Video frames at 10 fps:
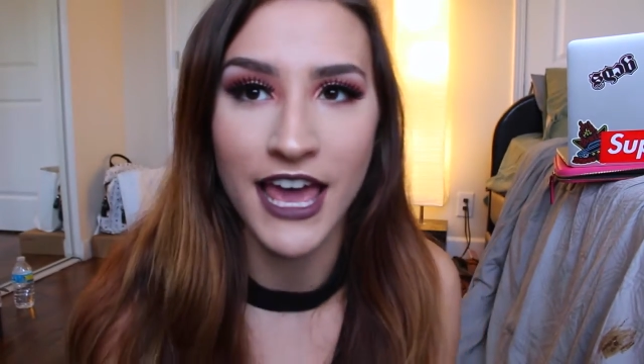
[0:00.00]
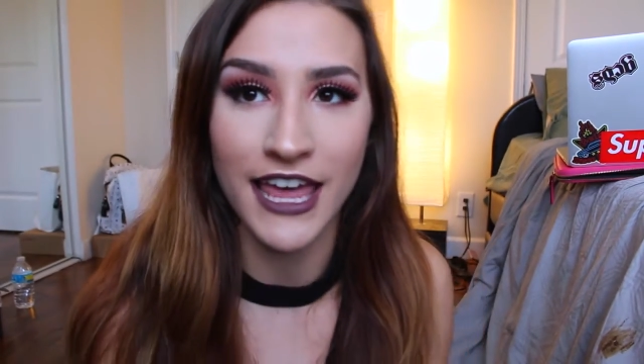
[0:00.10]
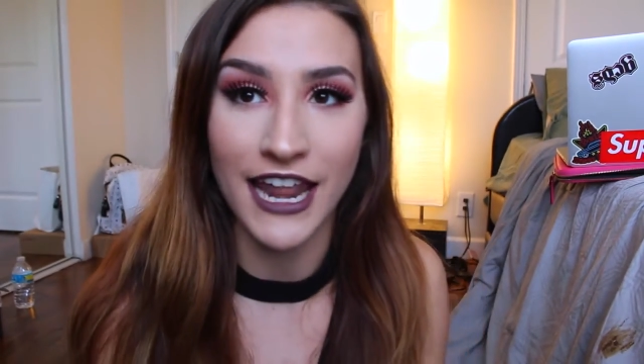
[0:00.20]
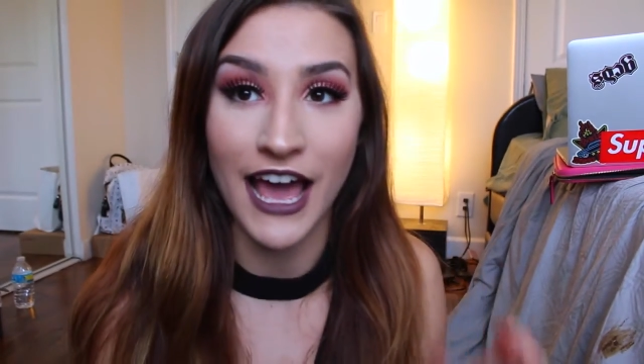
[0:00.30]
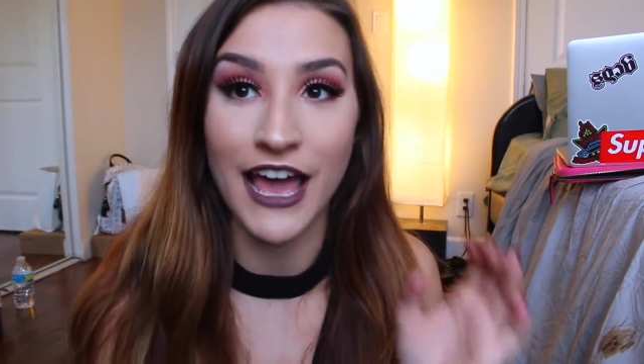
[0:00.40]

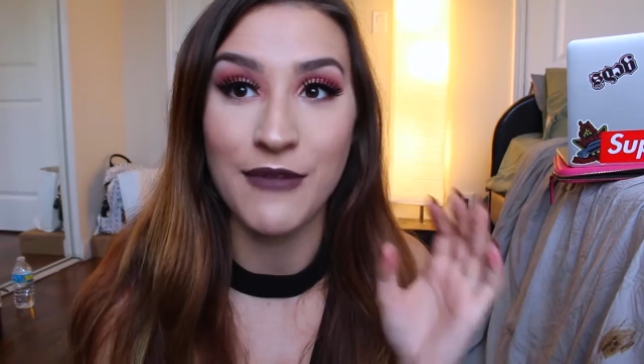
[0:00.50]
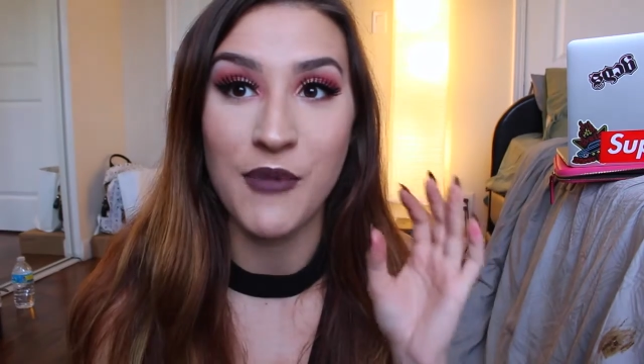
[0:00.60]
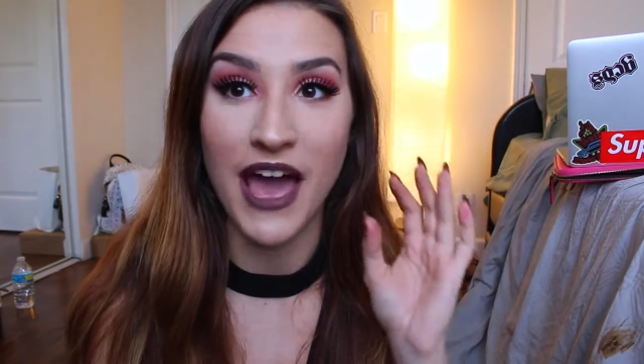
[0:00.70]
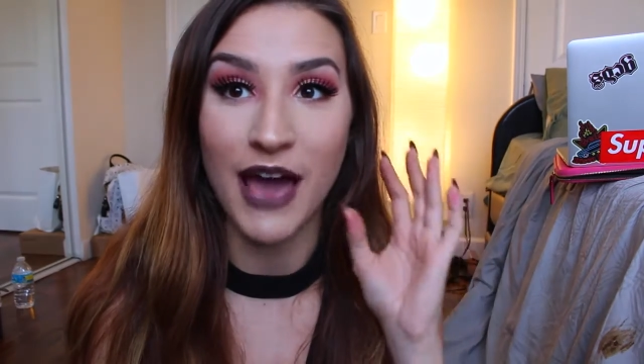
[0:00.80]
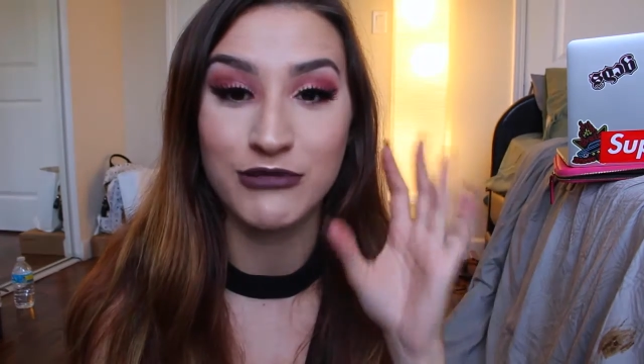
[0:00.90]
and
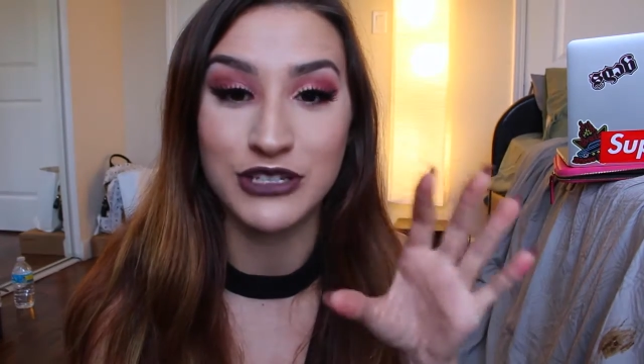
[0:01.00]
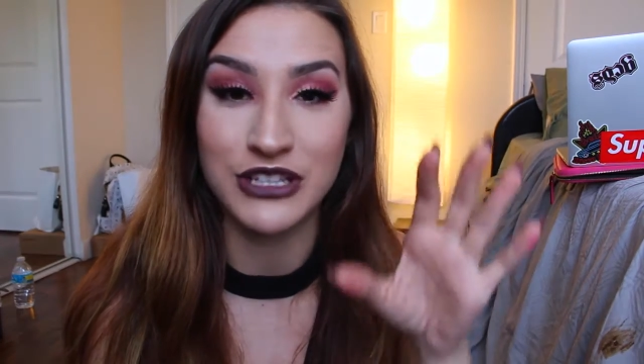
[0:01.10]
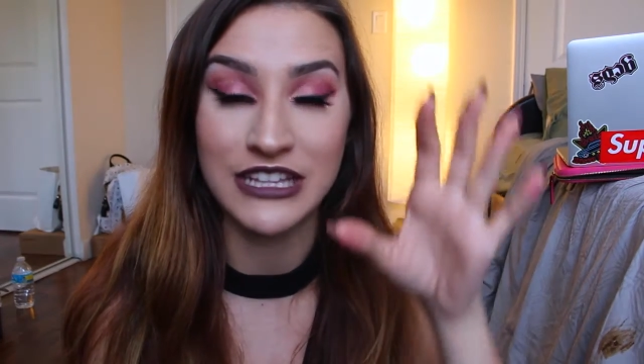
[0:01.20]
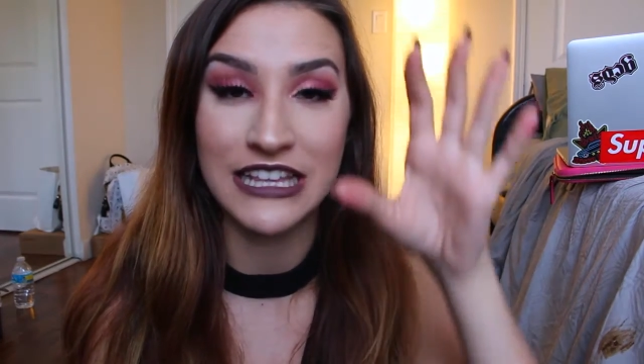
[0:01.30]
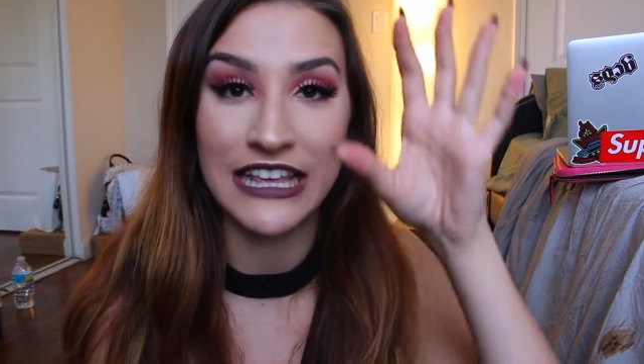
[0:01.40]
I'm
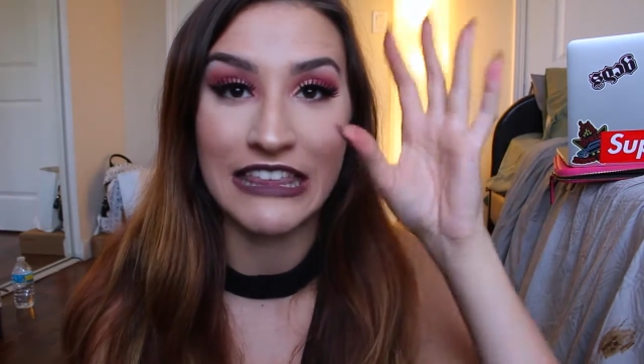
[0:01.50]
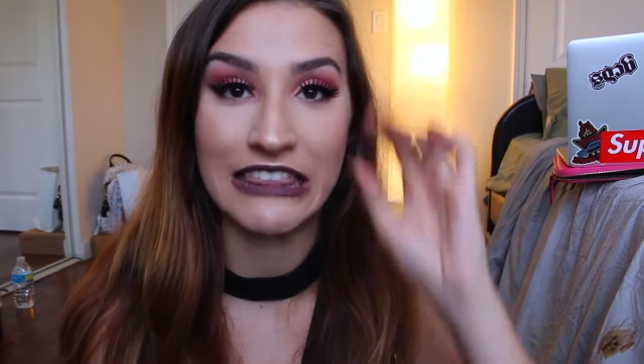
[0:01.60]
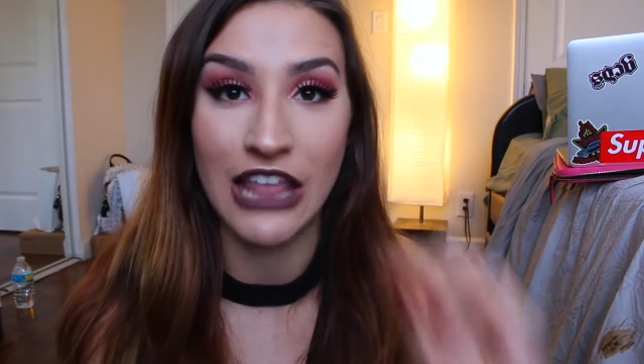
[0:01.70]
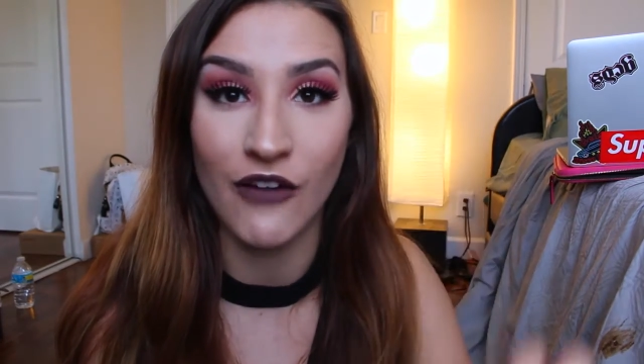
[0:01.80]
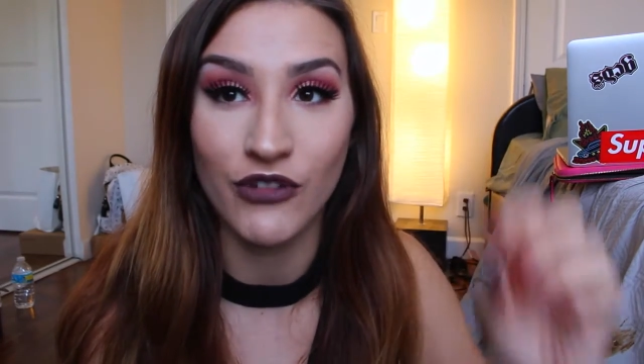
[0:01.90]
absolutely in
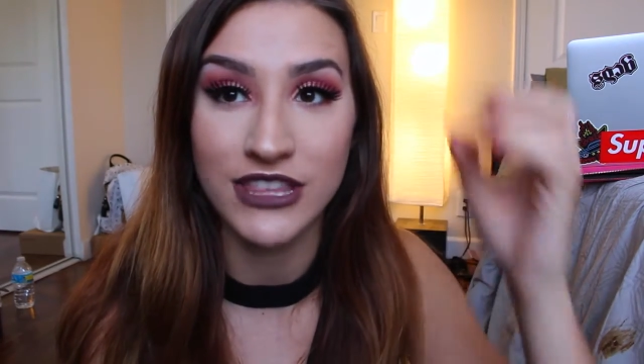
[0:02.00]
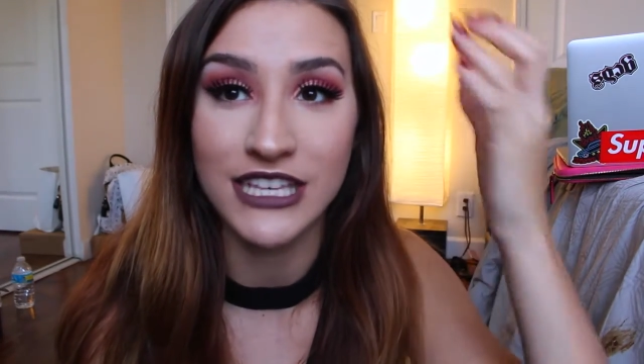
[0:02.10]
love with